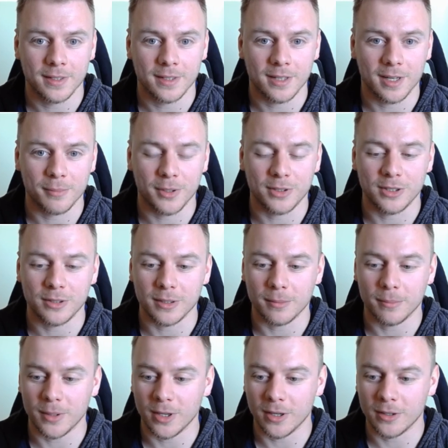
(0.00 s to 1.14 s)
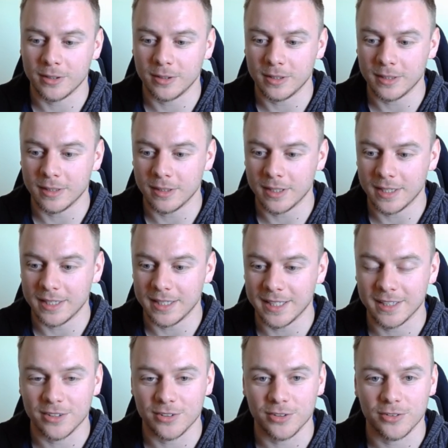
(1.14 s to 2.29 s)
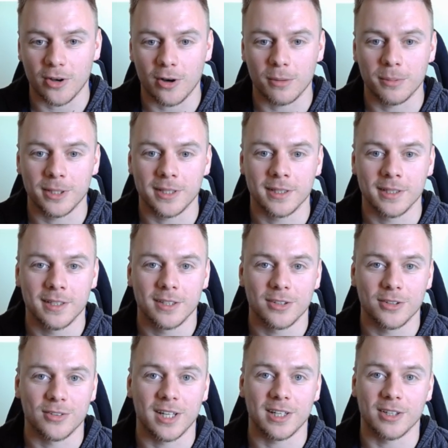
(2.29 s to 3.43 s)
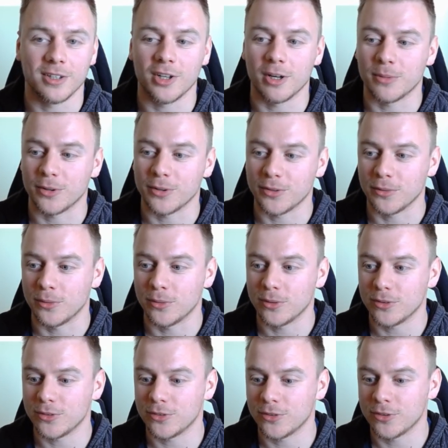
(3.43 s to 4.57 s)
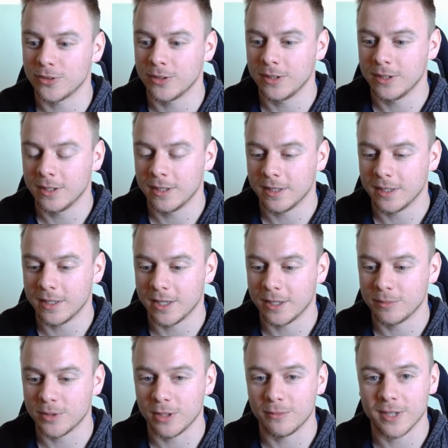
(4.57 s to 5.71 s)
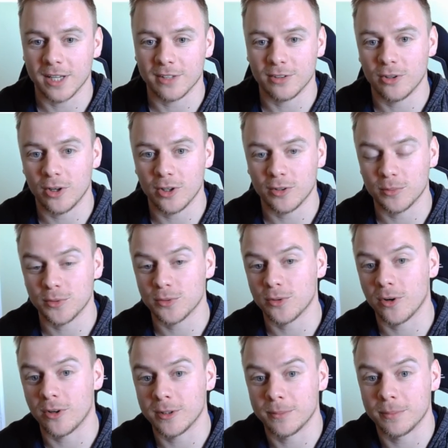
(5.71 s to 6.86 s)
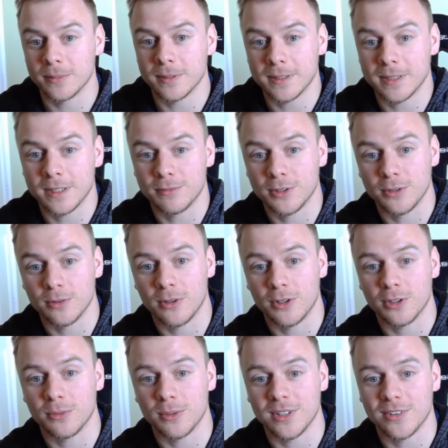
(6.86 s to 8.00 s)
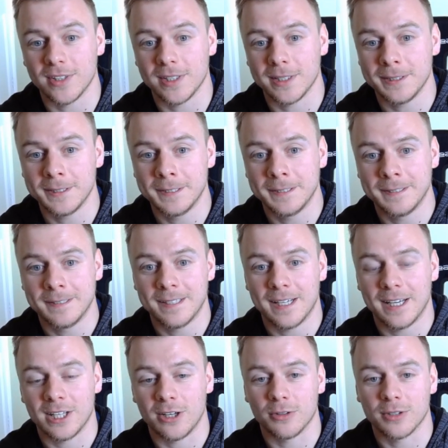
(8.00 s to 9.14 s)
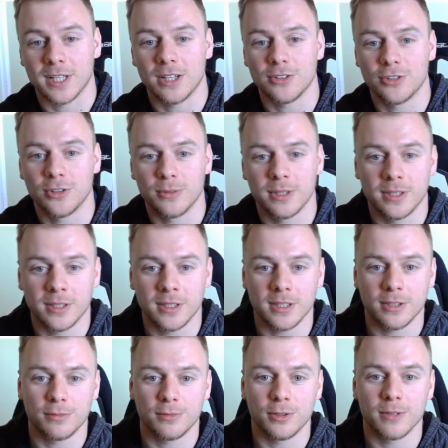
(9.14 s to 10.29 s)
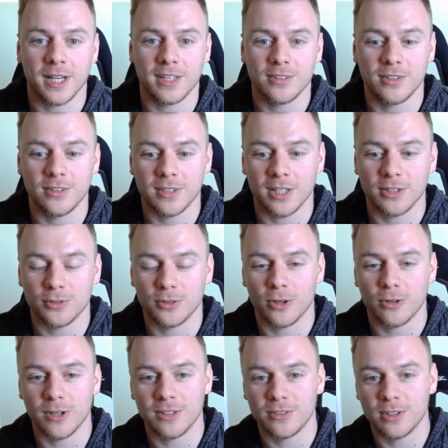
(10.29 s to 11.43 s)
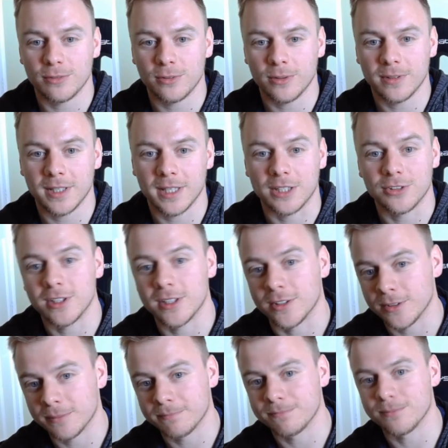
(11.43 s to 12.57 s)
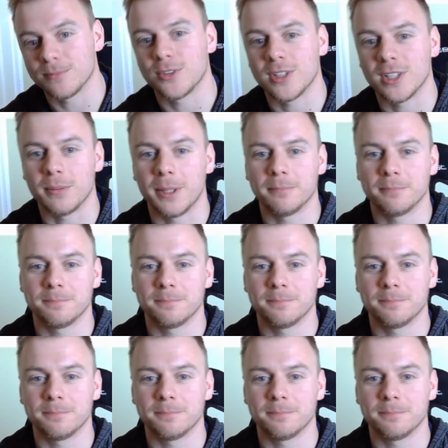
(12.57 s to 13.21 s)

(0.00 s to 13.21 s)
I'm only only in this as a hobby, just letting you know my thoughts. Uh, don't forget to like and subscribe if you like what you're seeing, and I'll catch you in a in a few races. Catch you on iRacing if you're on there. Cheers. See you in a bit.